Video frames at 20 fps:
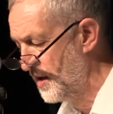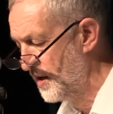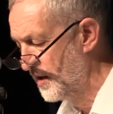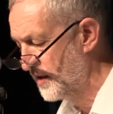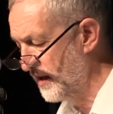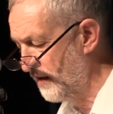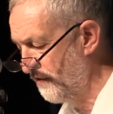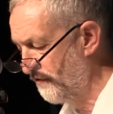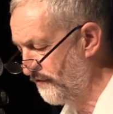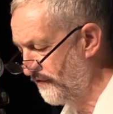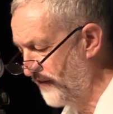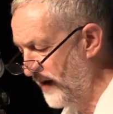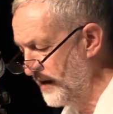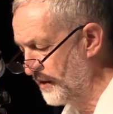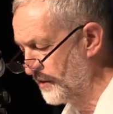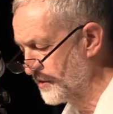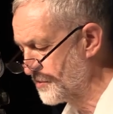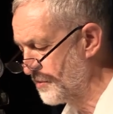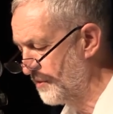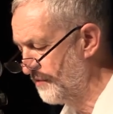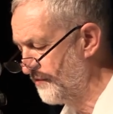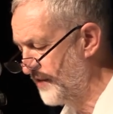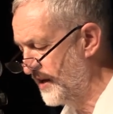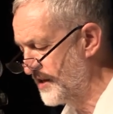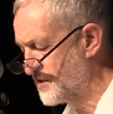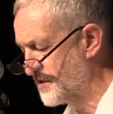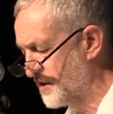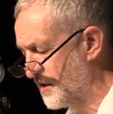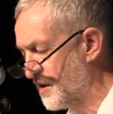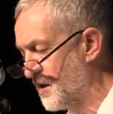They've failed to
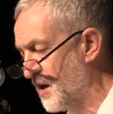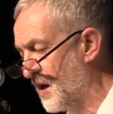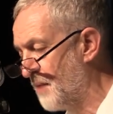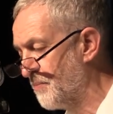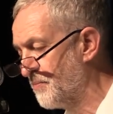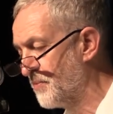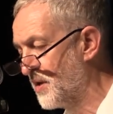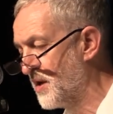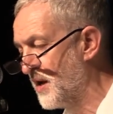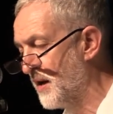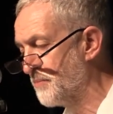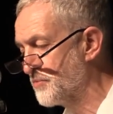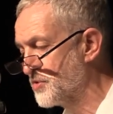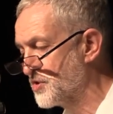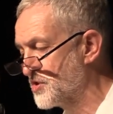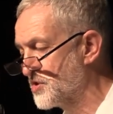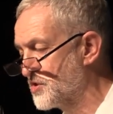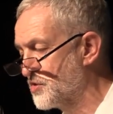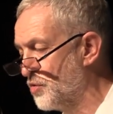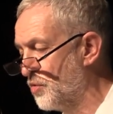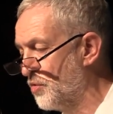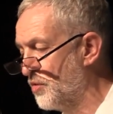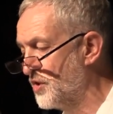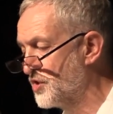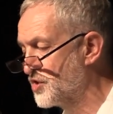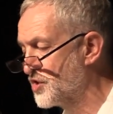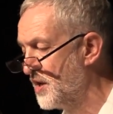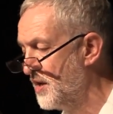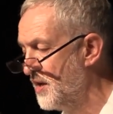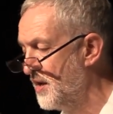invest in carbon capture
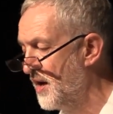storage,